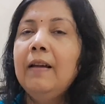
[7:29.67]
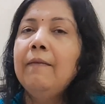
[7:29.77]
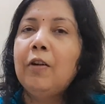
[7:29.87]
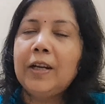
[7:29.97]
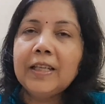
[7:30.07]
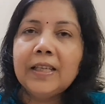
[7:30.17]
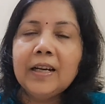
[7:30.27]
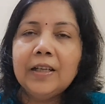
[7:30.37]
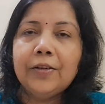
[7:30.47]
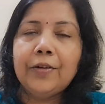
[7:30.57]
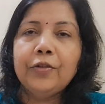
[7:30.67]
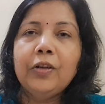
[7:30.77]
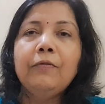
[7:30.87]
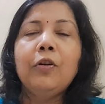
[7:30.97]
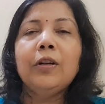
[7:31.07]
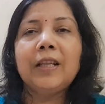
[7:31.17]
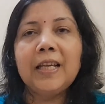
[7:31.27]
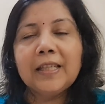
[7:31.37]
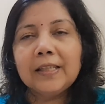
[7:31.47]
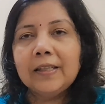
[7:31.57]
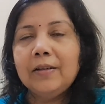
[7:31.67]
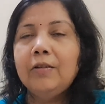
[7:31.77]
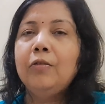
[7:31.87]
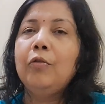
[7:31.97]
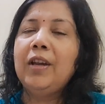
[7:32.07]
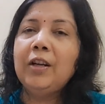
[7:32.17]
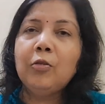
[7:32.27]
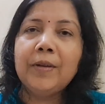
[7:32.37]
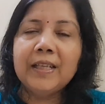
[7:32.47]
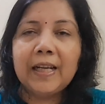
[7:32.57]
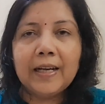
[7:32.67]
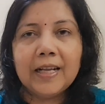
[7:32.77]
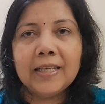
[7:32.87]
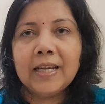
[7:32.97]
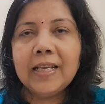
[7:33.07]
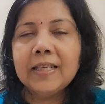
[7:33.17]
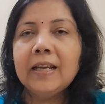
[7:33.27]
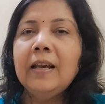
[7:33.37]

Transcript: What is the construction for this going to be sentences?